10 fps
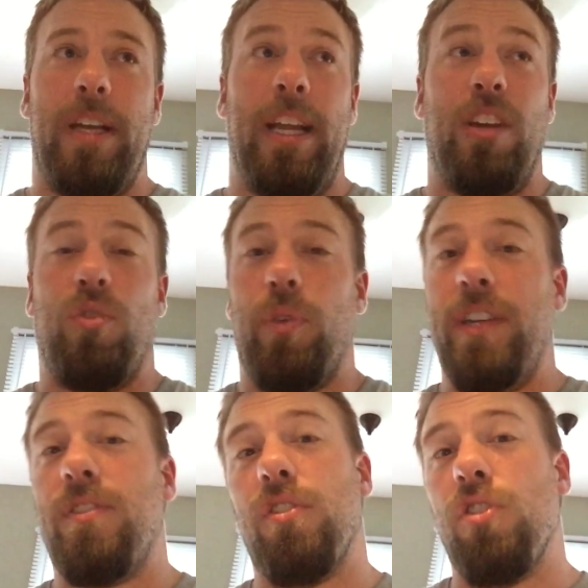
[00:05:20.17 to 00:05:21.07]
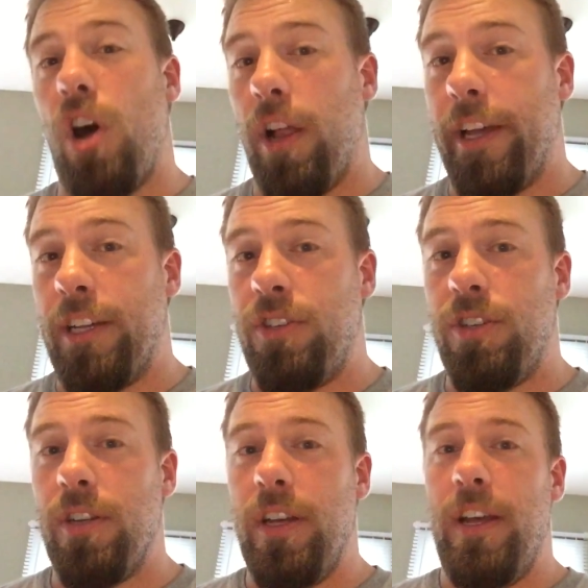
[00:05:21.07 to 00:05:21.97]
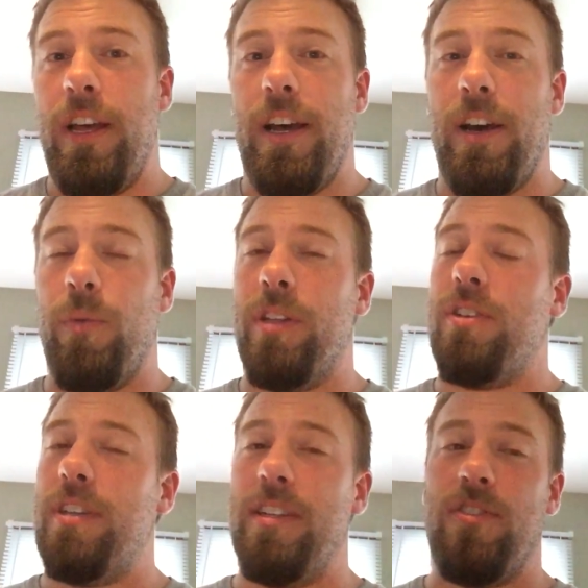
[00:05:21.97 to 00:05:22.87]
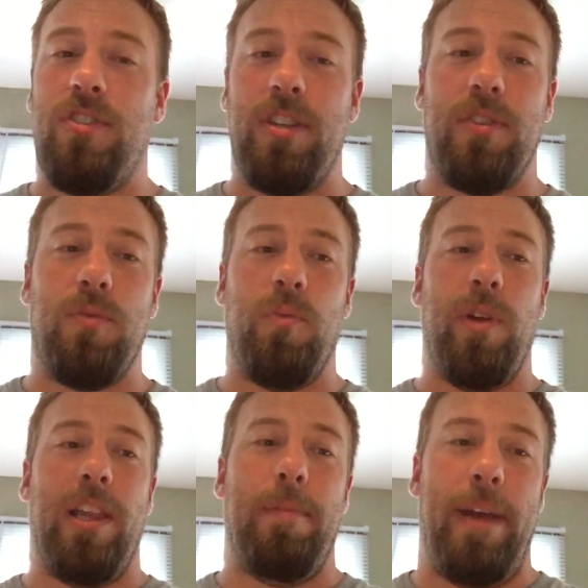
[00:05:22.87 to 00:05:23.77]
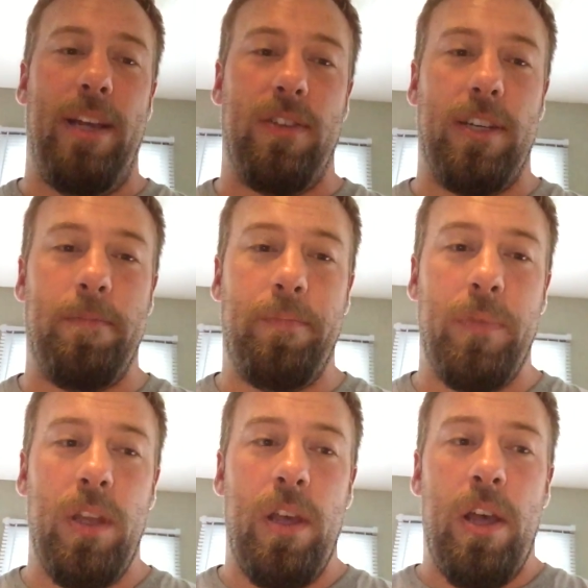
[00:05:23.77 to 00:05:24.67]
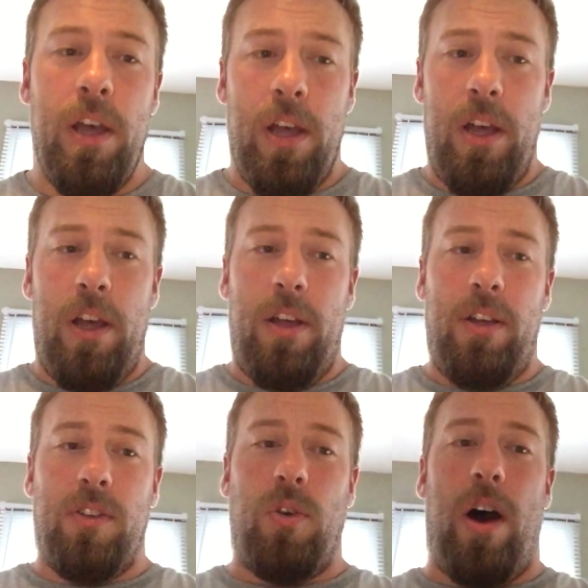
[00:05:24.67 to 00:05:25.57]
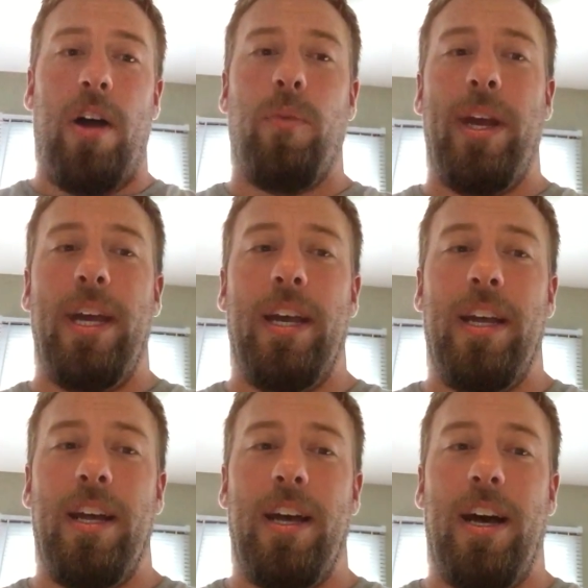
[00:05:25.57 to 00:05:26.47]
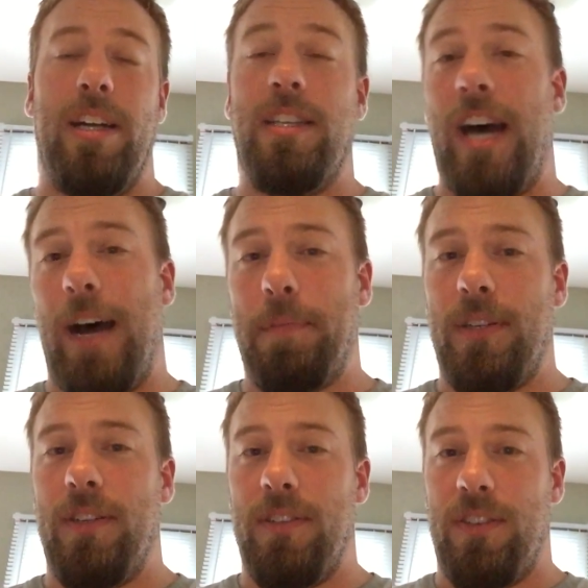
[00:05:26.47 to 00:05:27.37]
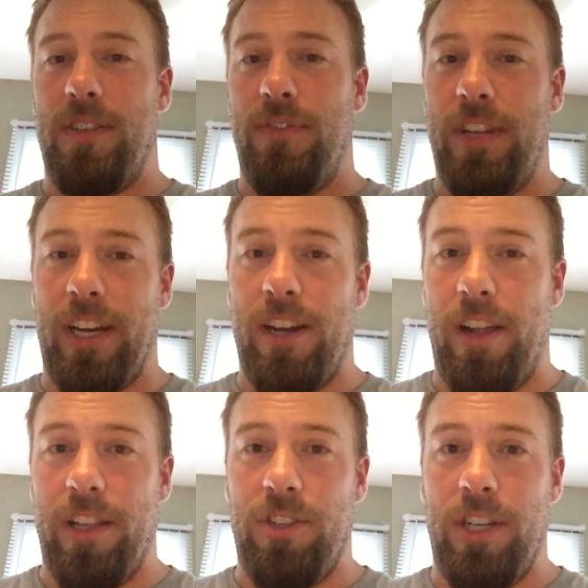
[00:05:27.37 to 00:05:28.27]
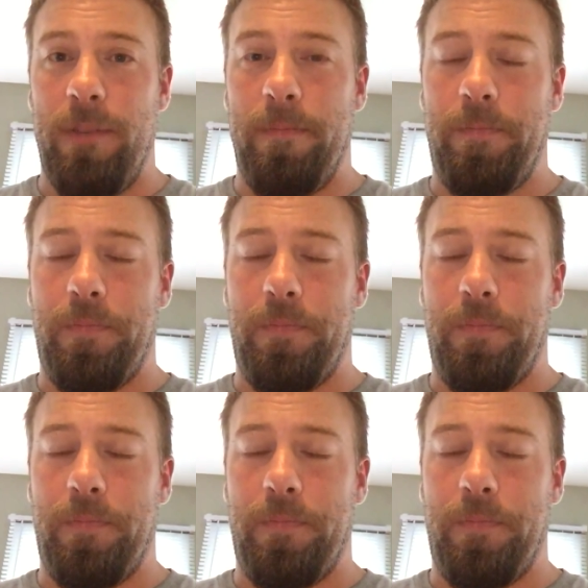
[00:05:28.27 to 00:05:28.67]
and increase their knowledge, which is just really amazing. So how do we adopt assistive technology?